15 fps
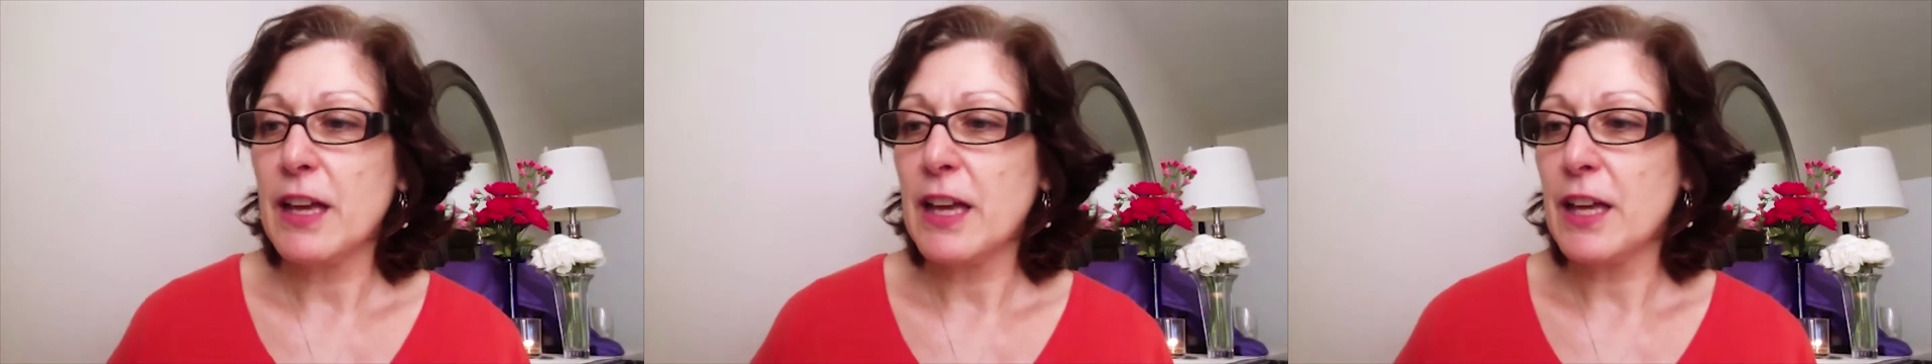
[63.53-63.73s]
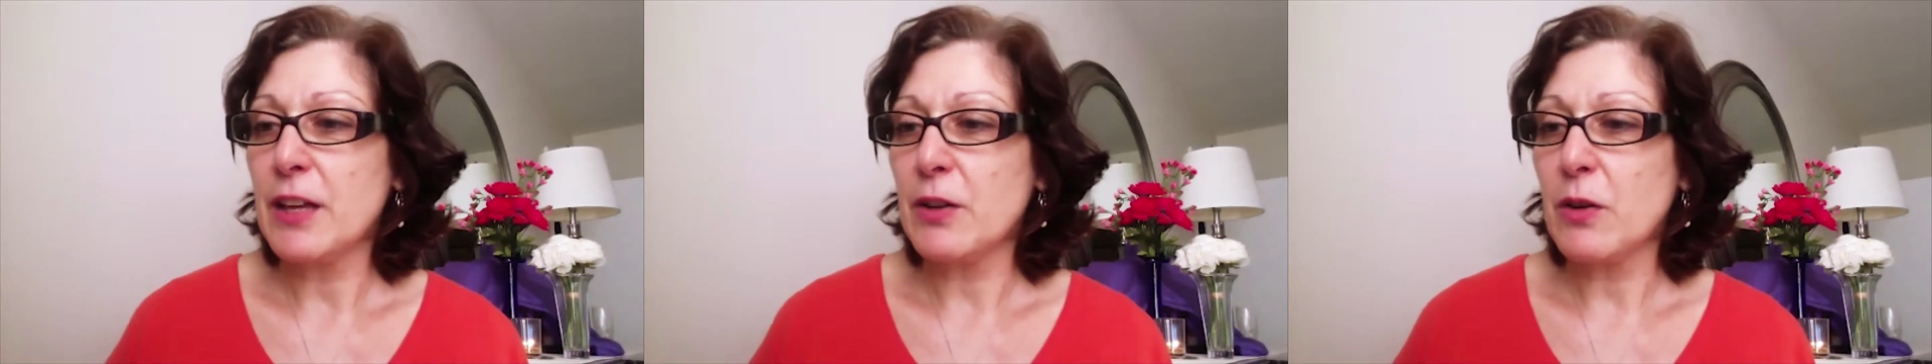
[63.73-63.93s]

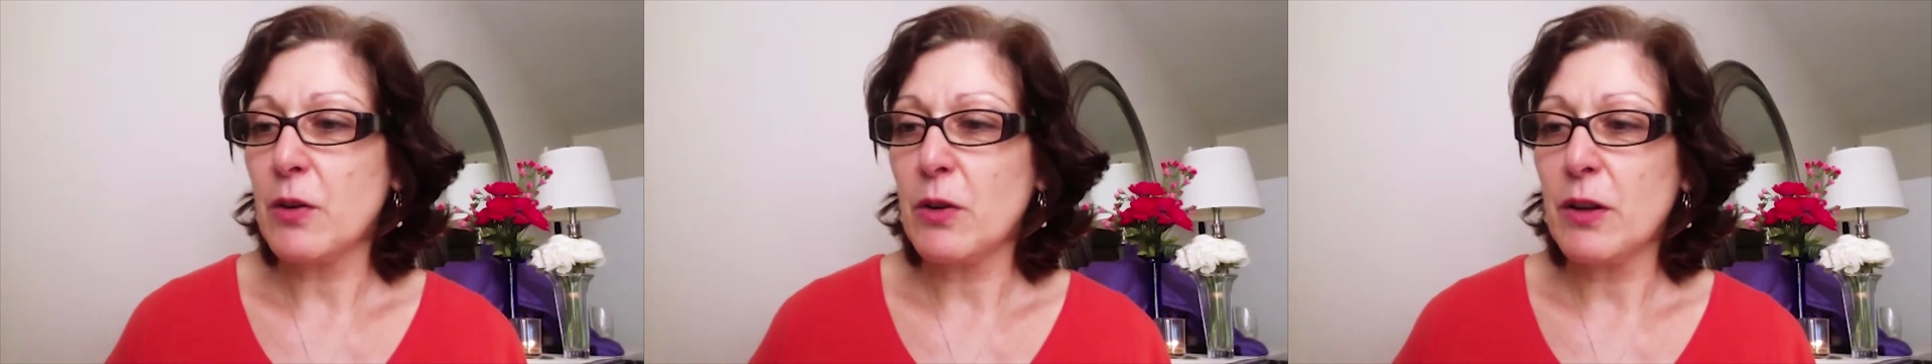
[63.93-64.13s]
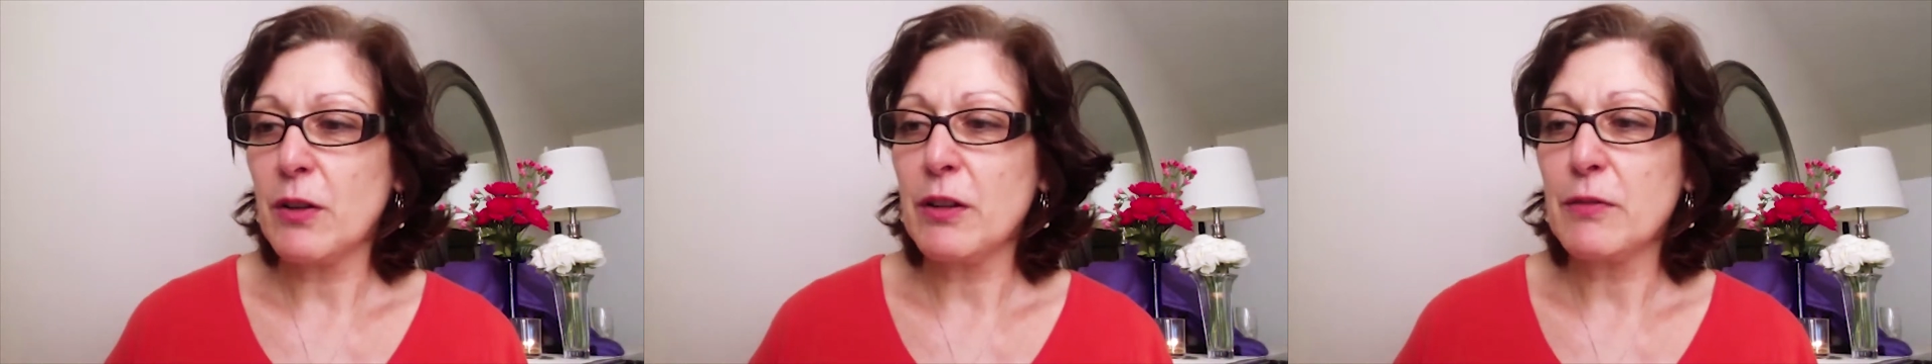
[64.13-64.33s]
and
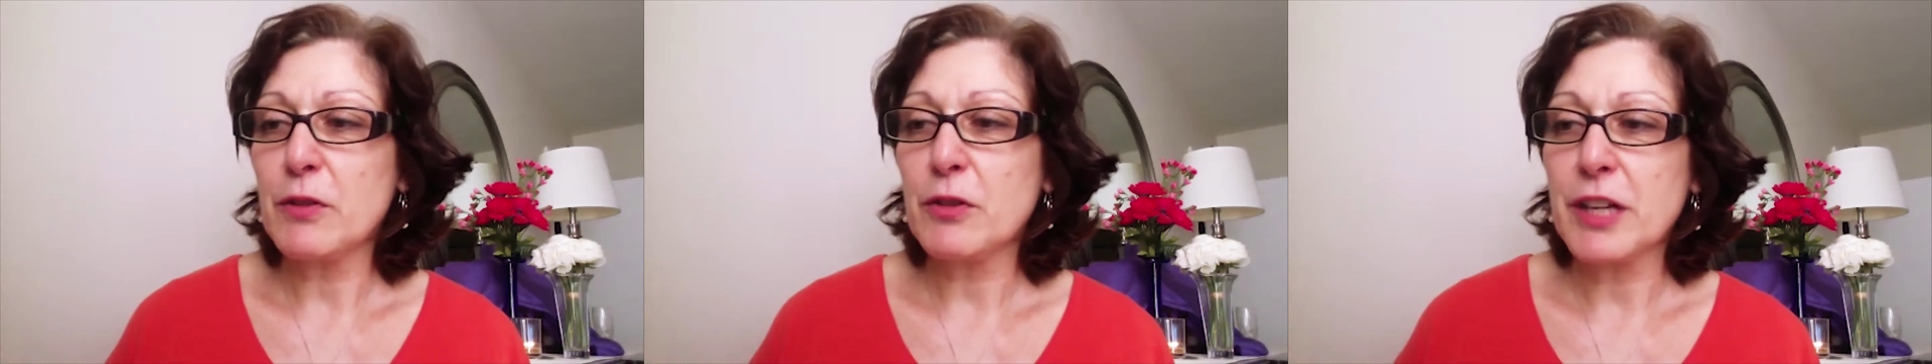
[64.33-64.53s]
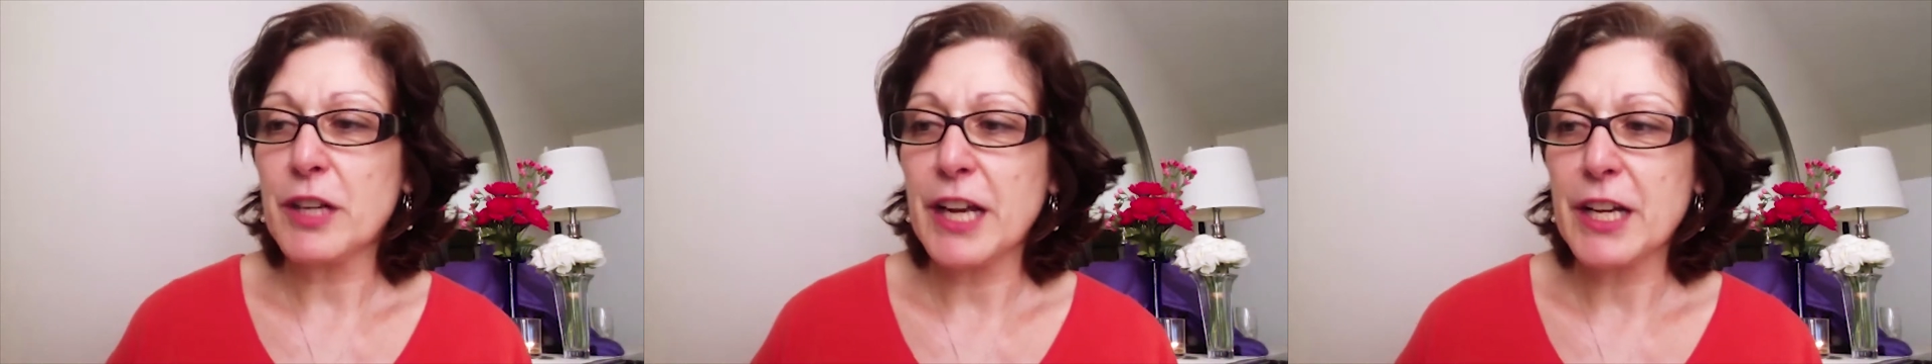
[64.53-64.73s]
all of
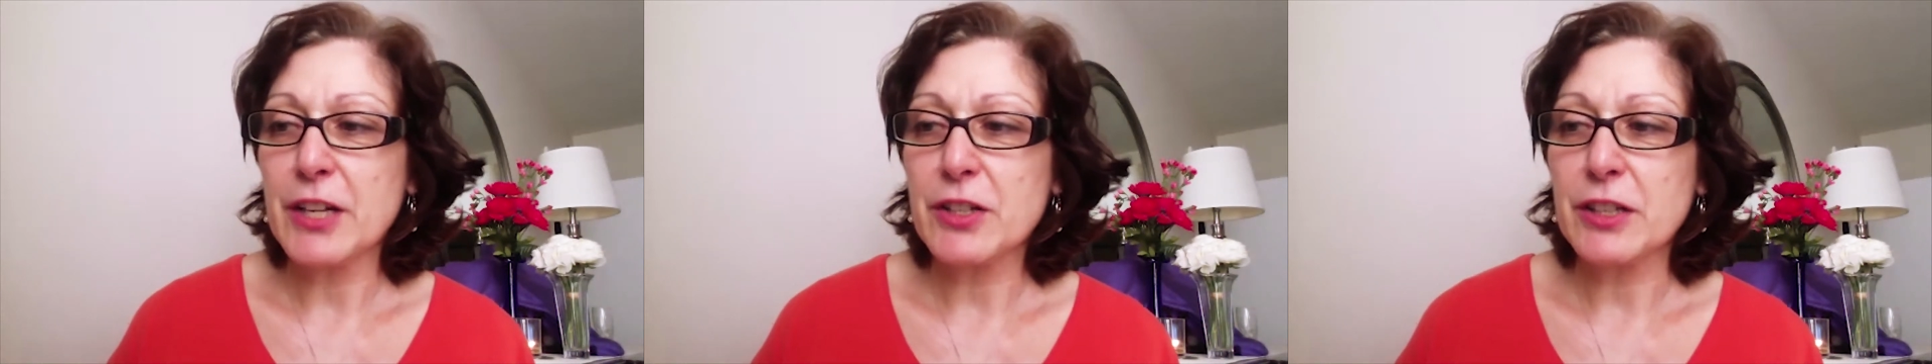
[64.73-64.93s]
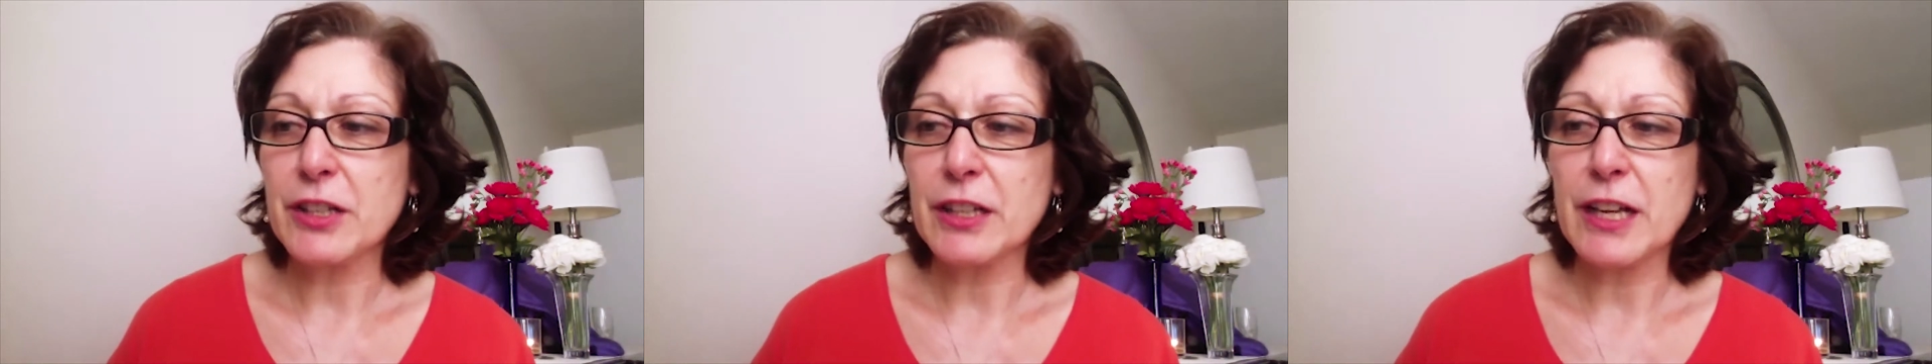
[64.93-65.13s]

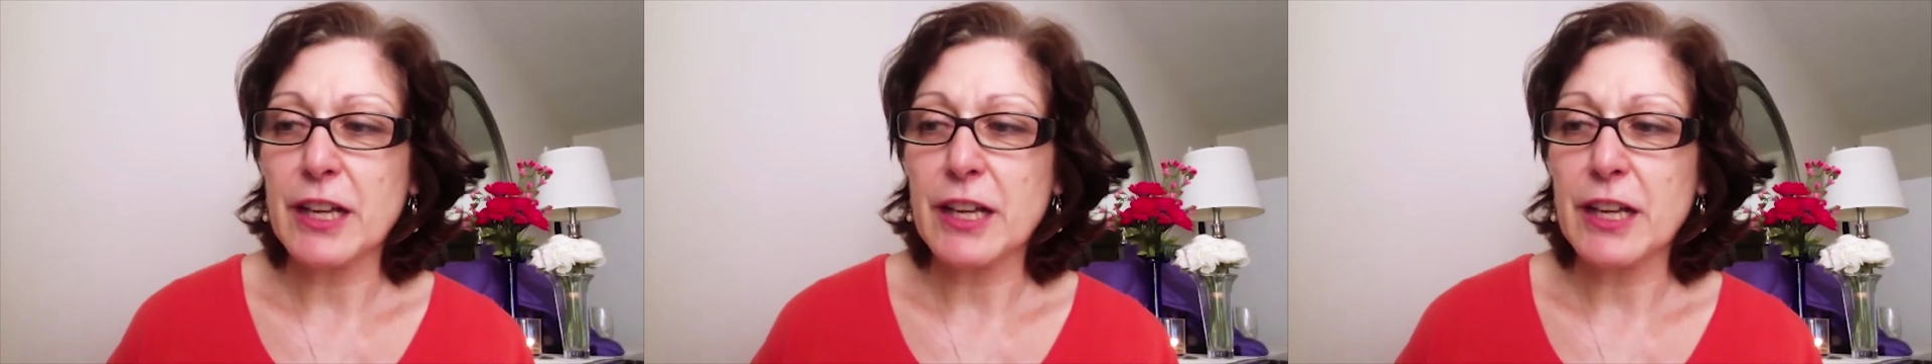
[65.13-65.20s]
creation